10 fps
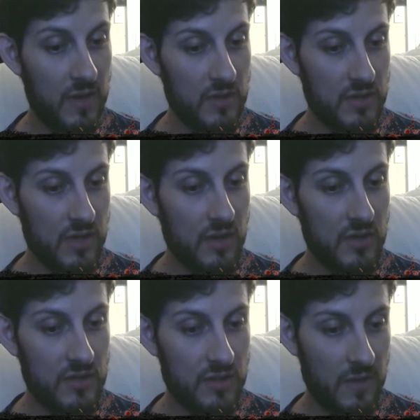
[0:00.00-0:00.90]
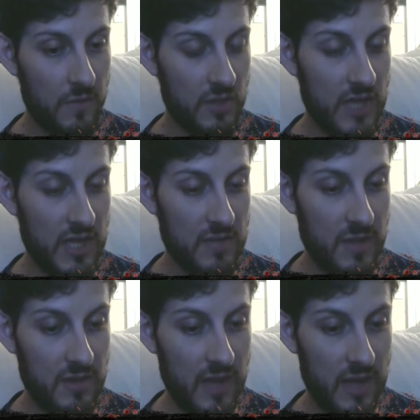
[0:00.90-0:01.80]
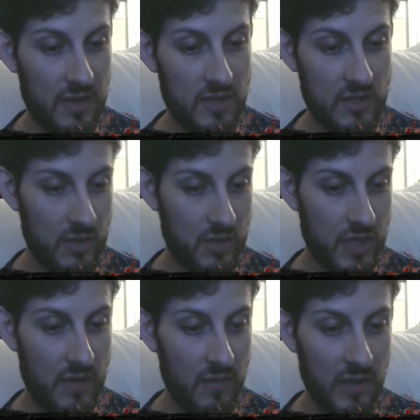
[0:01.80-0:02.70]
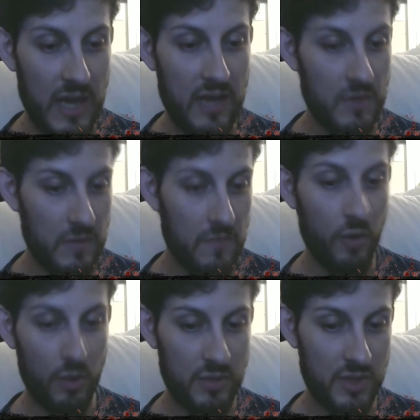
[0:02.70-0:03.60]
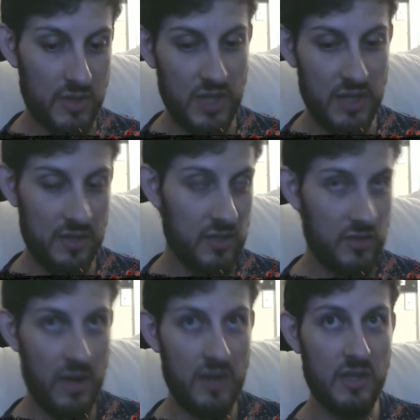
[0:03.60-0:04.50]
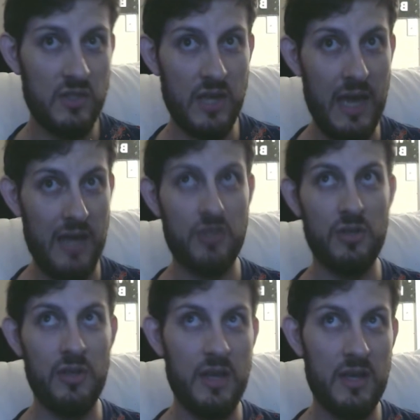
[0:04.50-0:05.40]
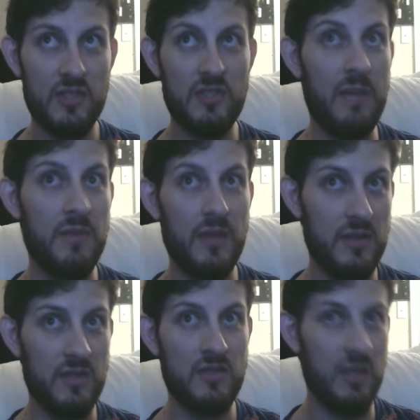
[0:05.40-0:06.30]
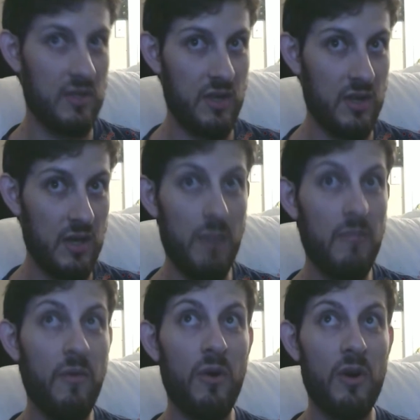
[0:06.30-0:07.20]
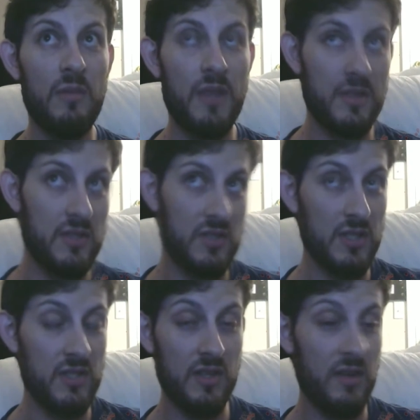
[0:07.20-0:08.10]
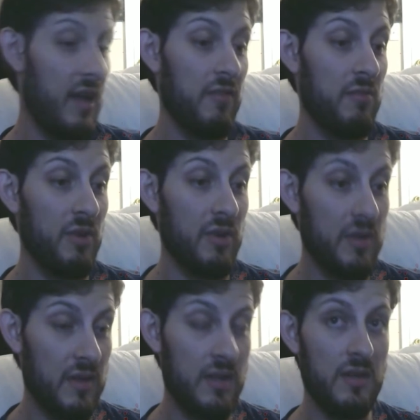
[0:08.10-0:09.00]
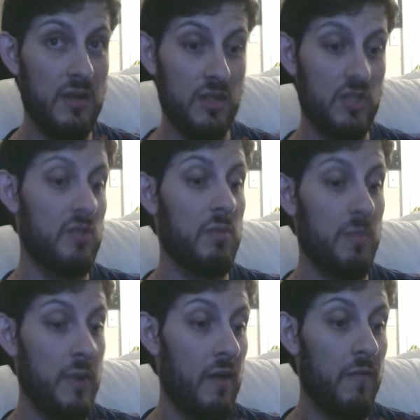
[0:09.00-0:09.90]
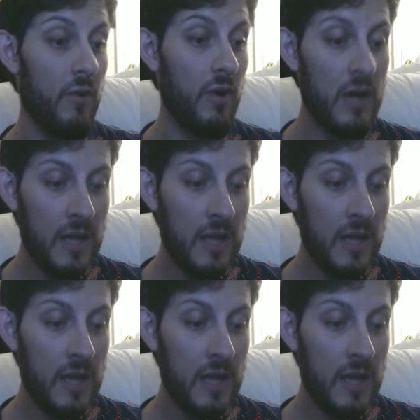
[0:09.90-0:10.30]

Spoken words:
There's the first aspect of that is there's kind of a lack of informed consent, because Greg doesn't actually accept that this thing is going to come for him, that this is an inevitability that he needs to prepare for.